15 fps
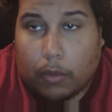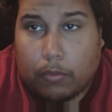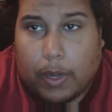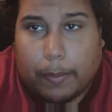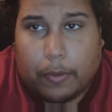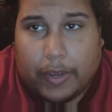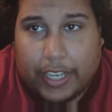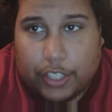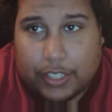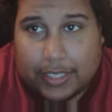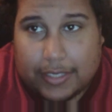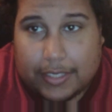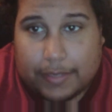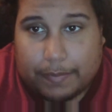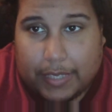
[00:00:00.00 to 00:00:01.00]

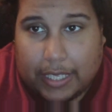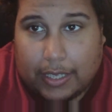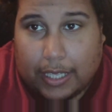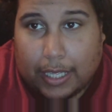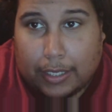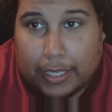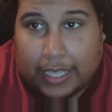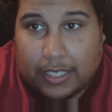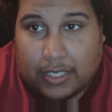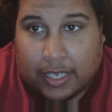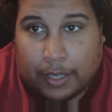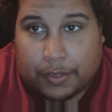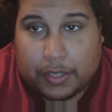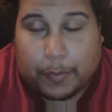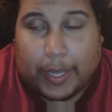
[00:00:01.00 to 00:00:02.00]
reparations in the
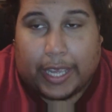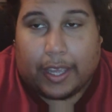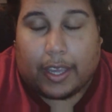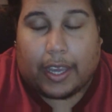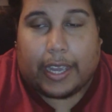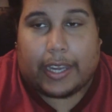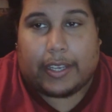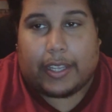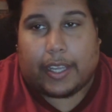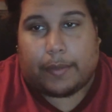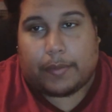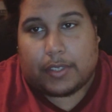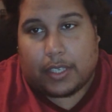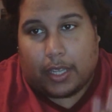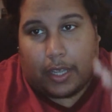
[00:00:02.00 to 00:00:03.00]
Atlantic. It was by a guy
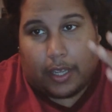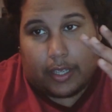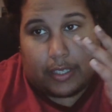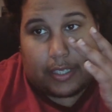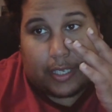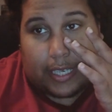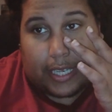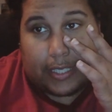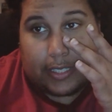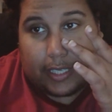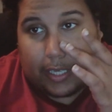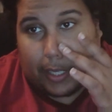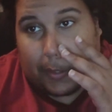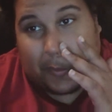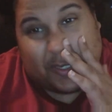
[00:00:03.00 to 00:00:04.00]
named
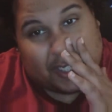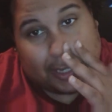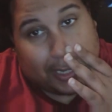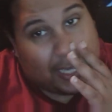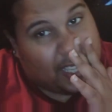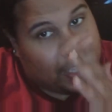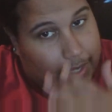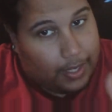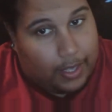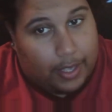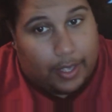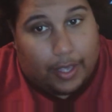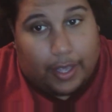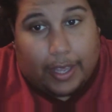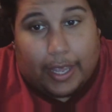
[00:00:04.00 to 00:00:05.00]
Tenezi Coates.
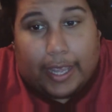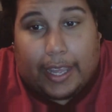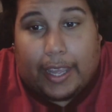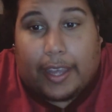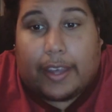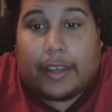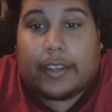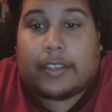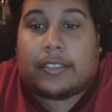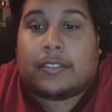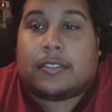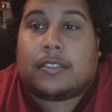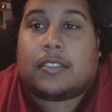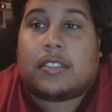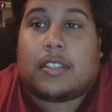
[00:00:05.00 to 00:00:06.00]

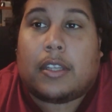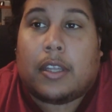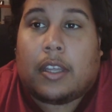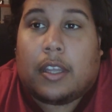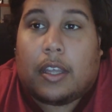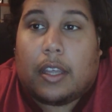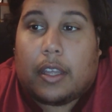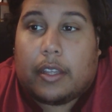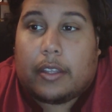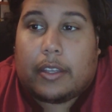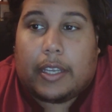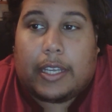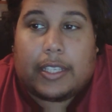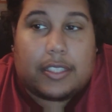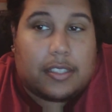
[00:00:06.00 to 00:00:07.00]
And
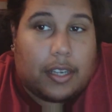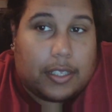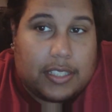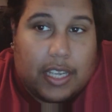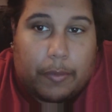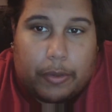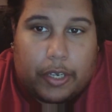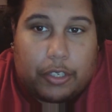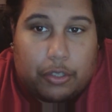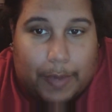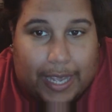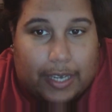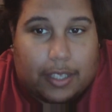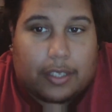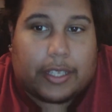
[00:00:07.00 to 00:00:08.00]
it starts out pretty
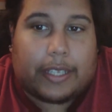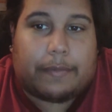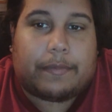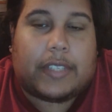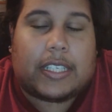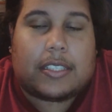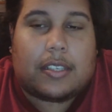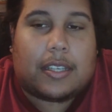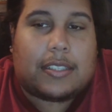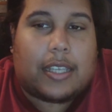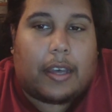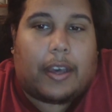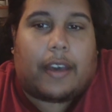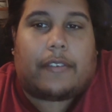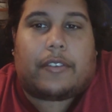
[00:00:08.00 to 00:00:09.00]
dramatically. It starts
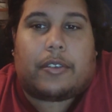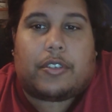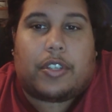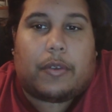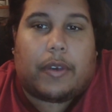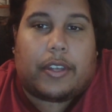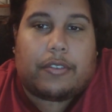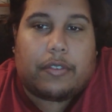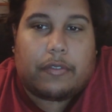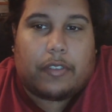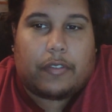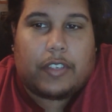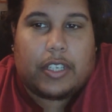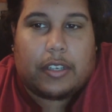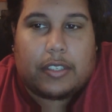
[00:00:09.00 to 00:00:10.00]
out, after
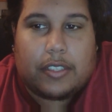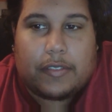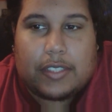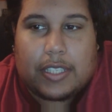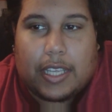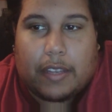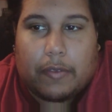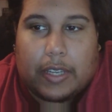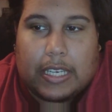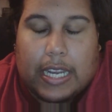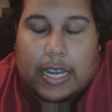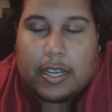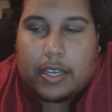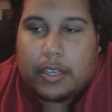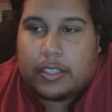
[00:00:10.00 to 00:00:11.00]
250 years of slavery,
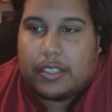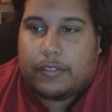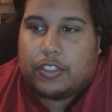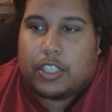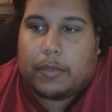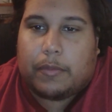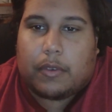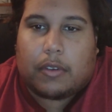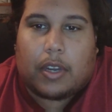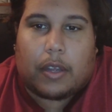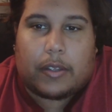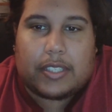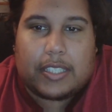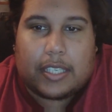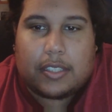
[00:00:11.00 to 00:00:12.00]
90 years of Jim
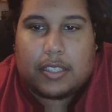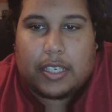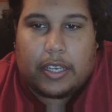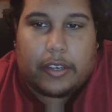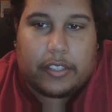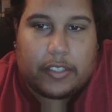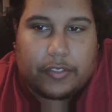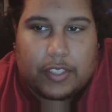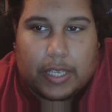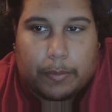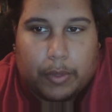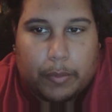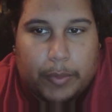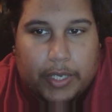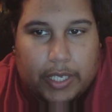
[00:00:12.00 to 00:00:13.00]
Crow, 60 years of
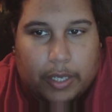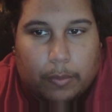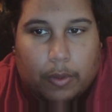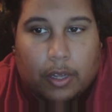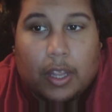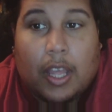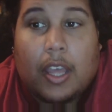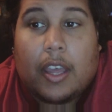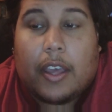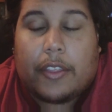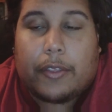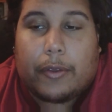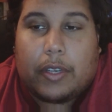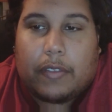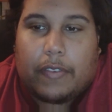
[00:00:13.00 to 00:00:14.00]
separate but equal,
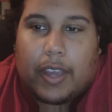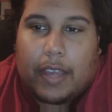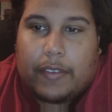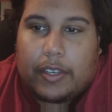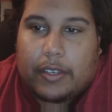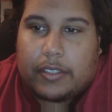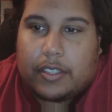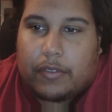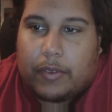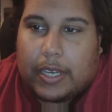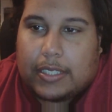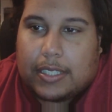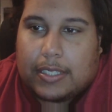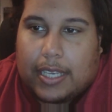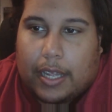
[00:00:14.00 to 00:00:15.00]
35 years of
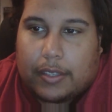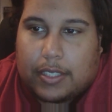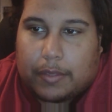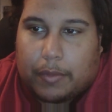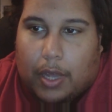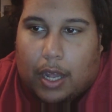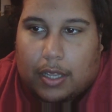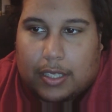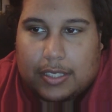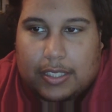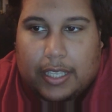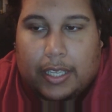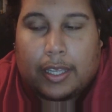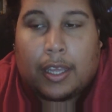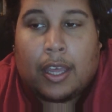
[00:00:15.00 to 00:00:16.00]
racist housing
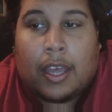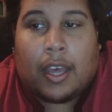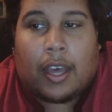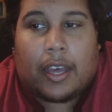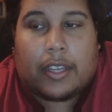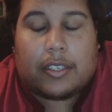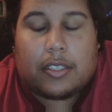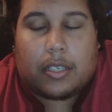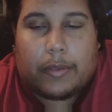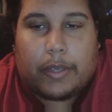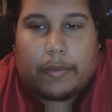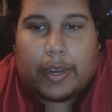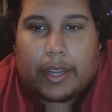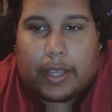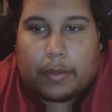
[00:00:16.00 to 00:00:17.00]
policy, until
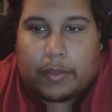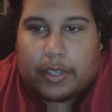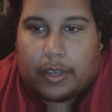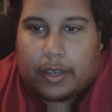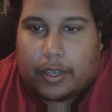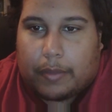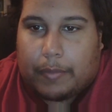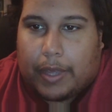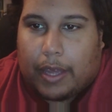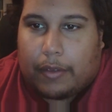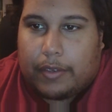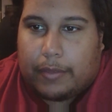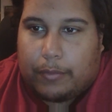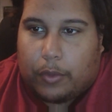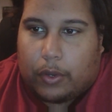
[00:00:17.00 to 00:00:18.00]
we reckon with our
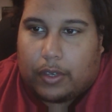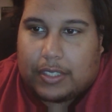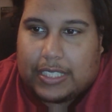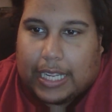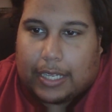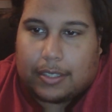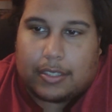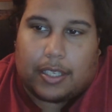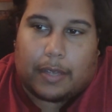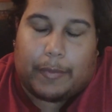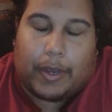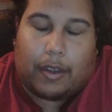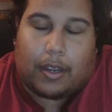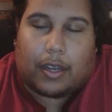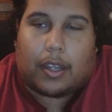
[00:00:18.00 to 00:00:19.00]
compounding moral debts,
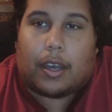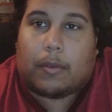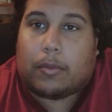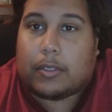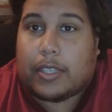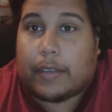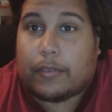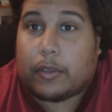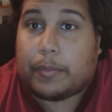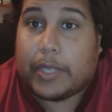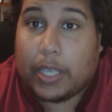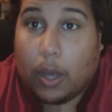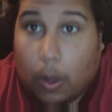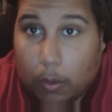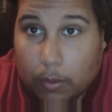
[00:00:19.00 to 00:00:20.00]
America will never
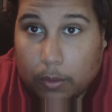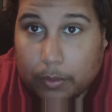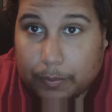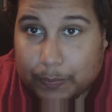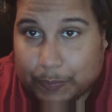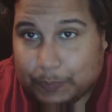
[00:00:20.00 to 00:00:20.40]
be whole.